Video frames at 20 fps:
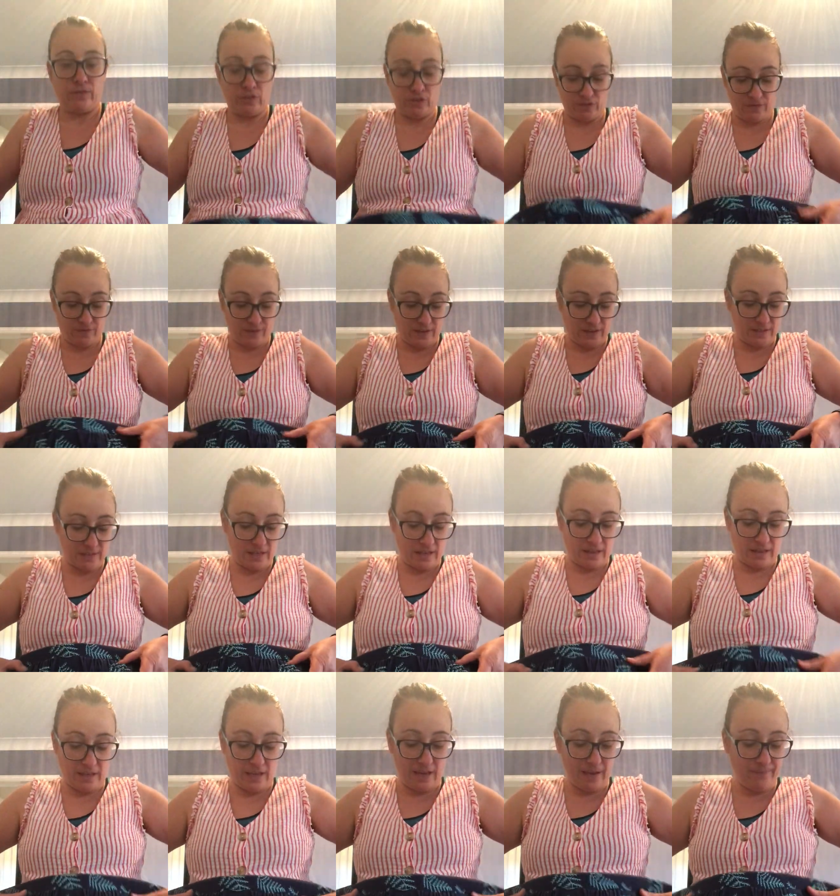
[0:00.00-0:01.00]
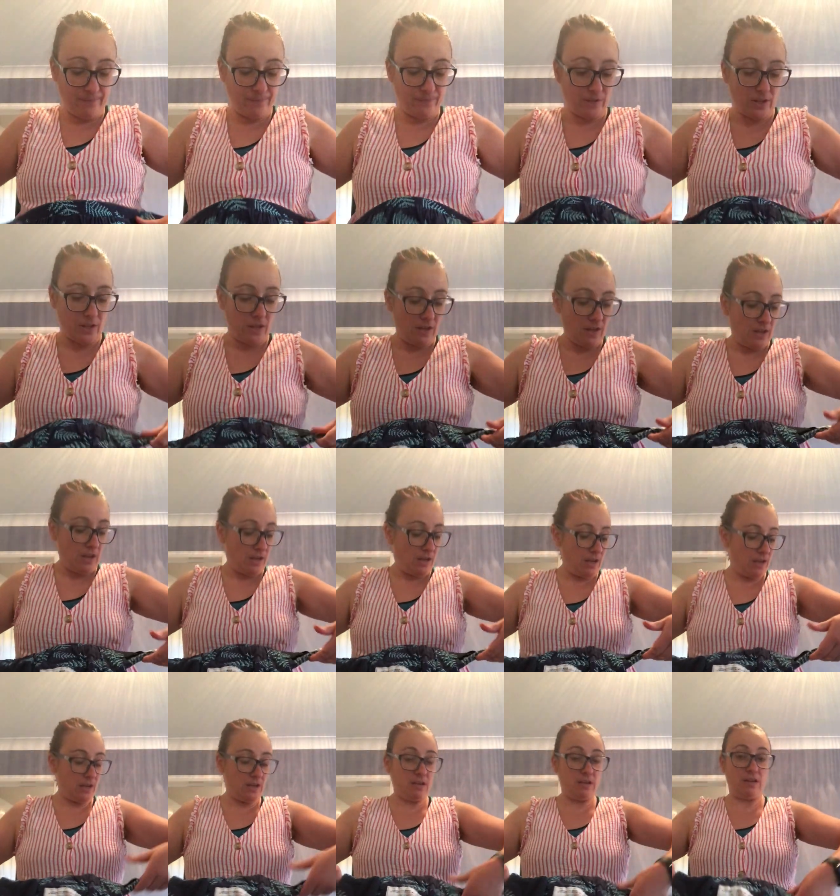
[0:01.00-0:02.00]
just fix that there.
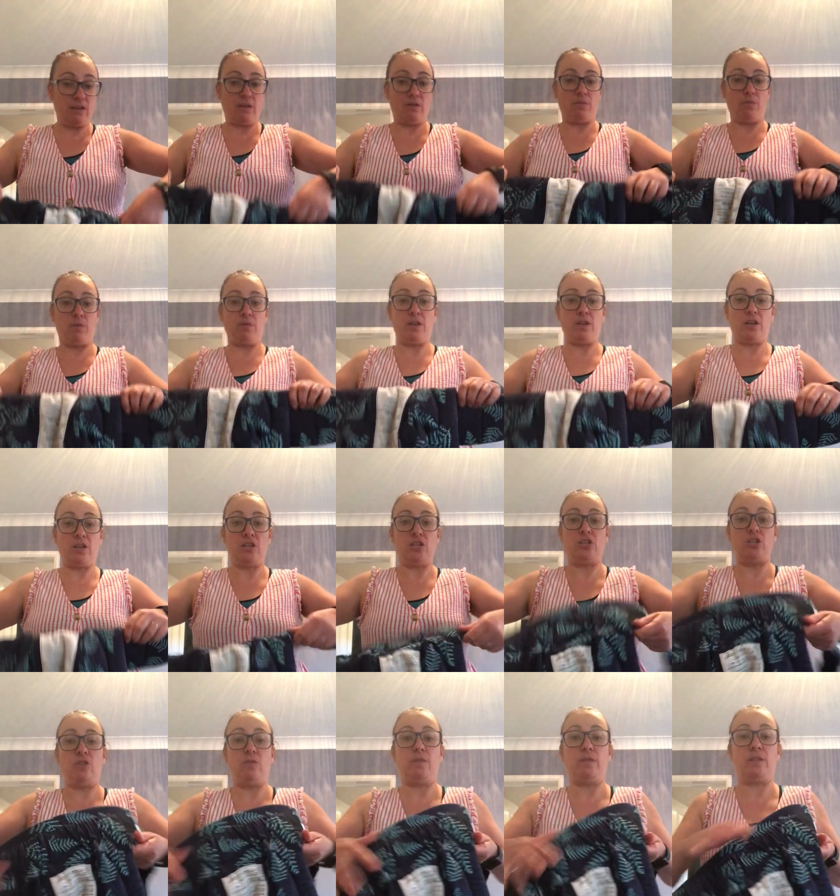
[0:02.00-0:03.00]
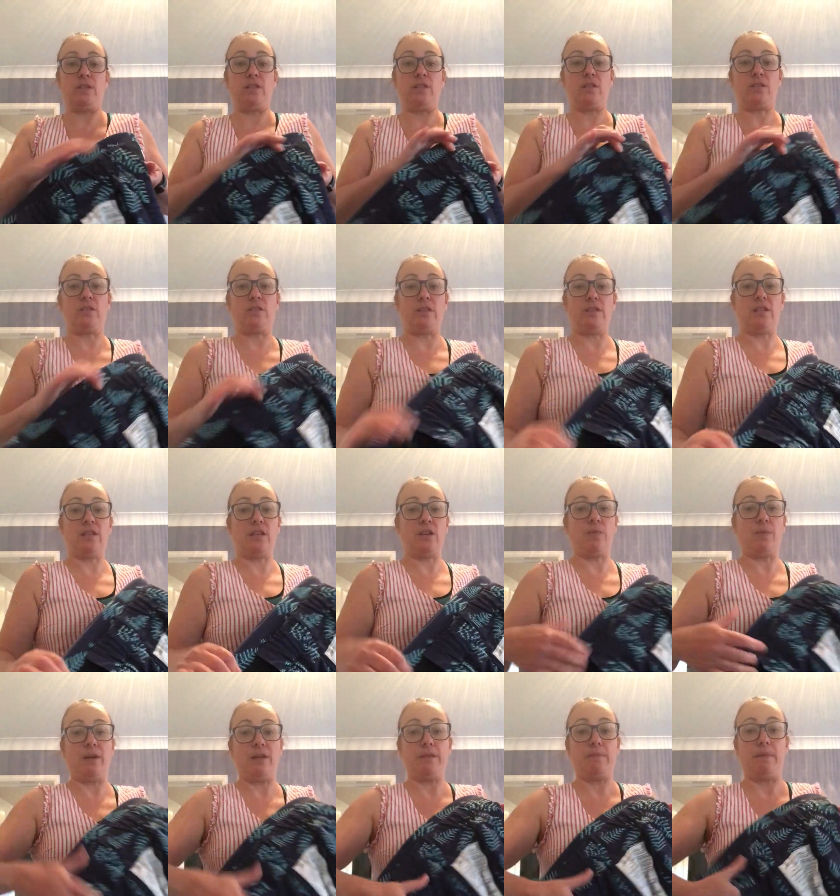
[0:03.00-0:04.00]
What you're going to do is, because it's got this
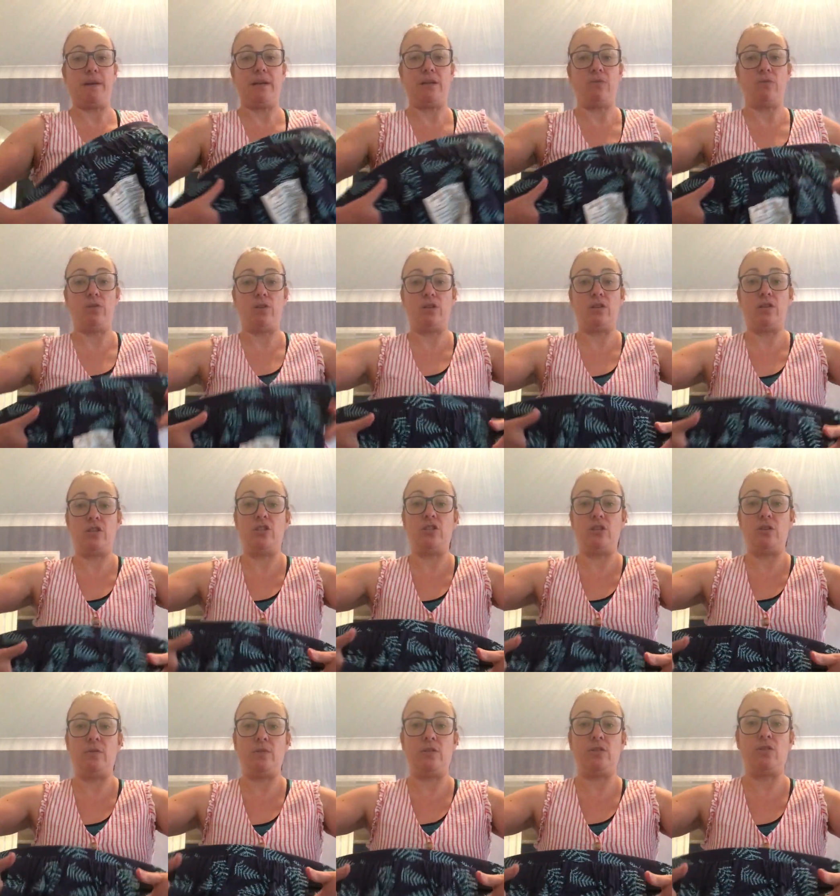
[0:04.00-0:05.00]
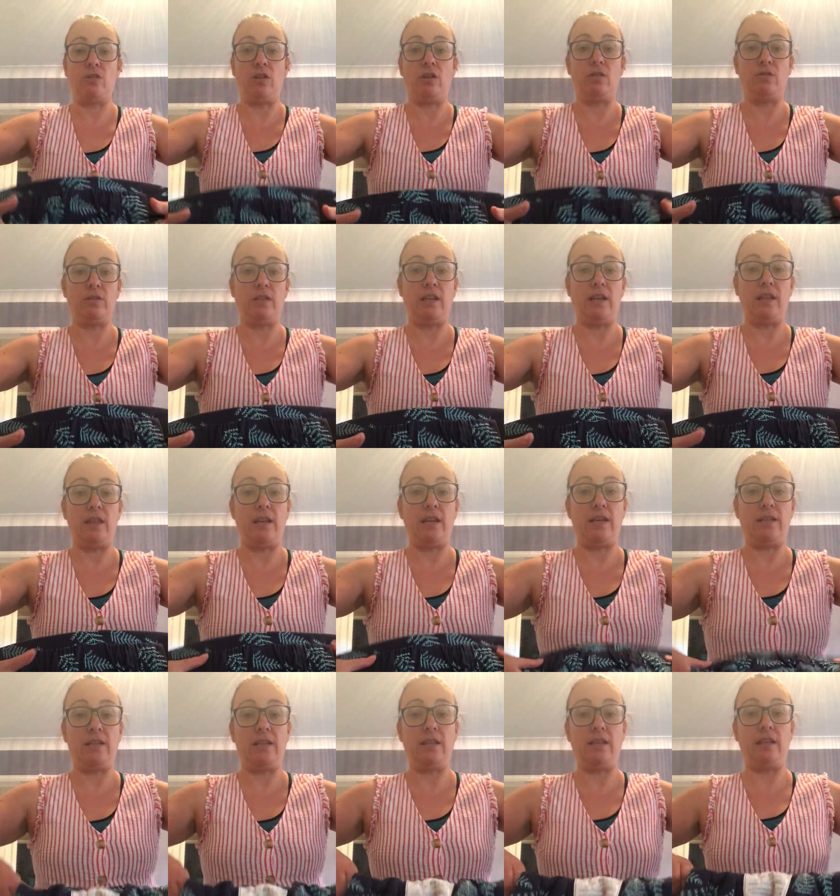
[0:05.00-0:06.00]
thick waistband, what you're going to do is you'll hold it like
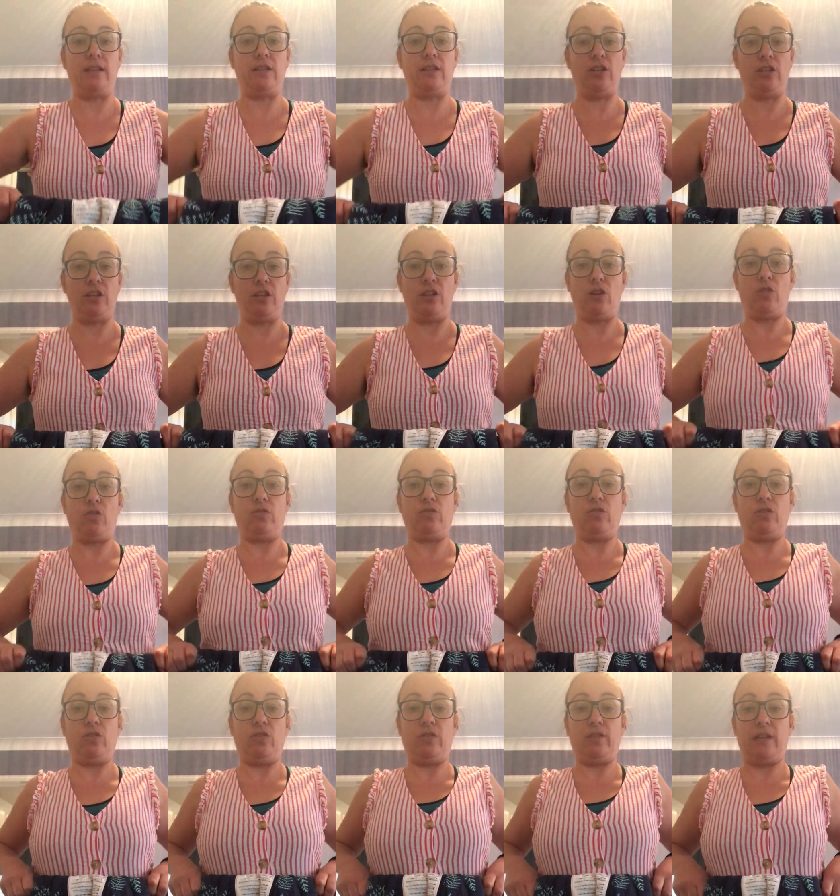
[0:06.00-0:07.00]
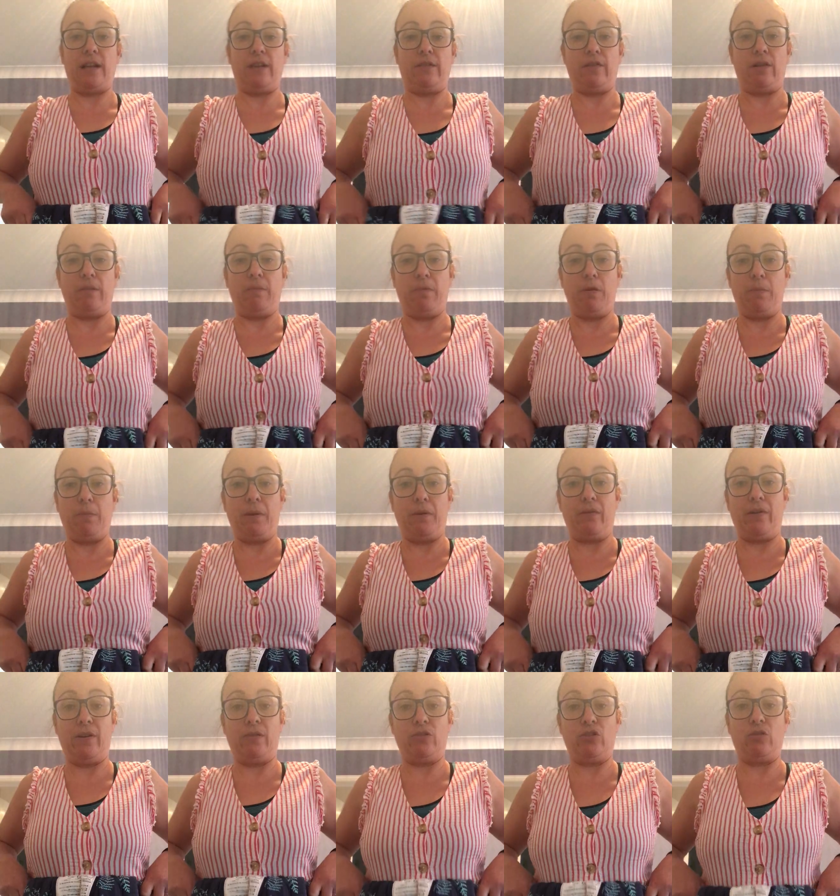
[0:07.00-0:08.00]
this and then turn it onto yourself and pop it
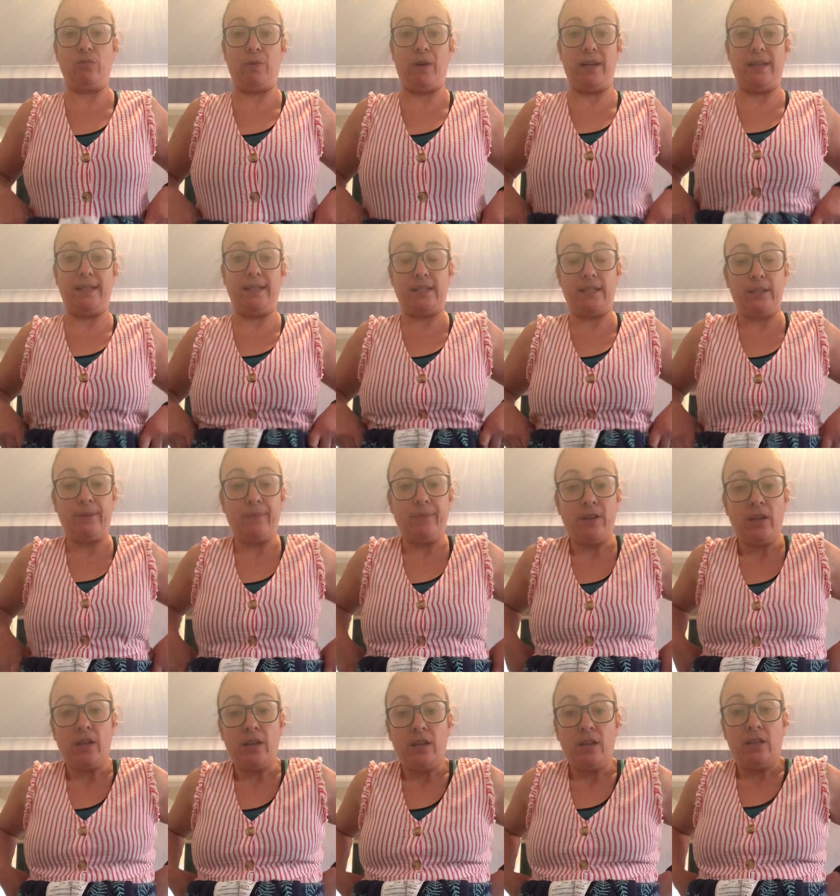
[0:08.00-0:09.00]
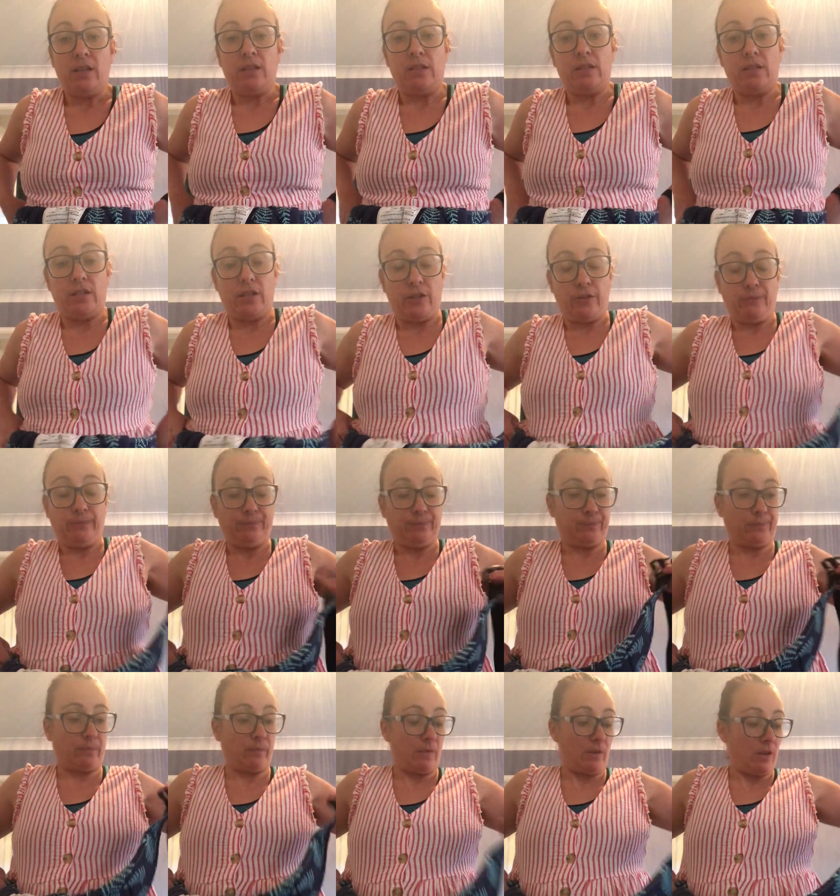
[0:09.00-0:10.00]
around your waist. So,
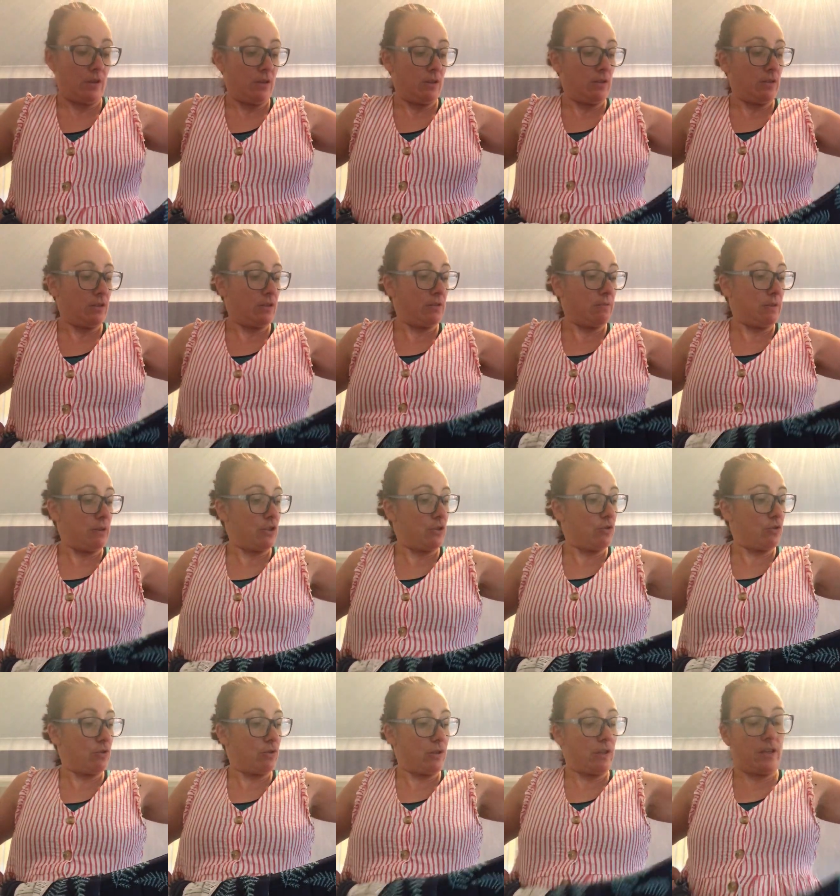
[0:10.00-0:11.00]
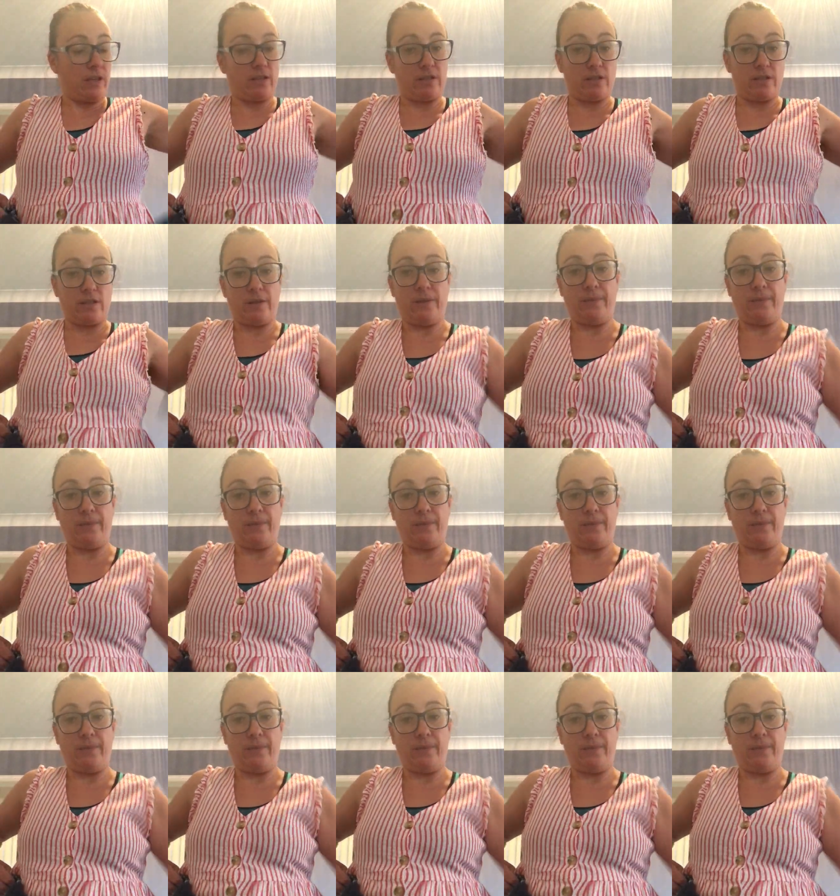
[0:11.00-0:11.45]
just make sure that that's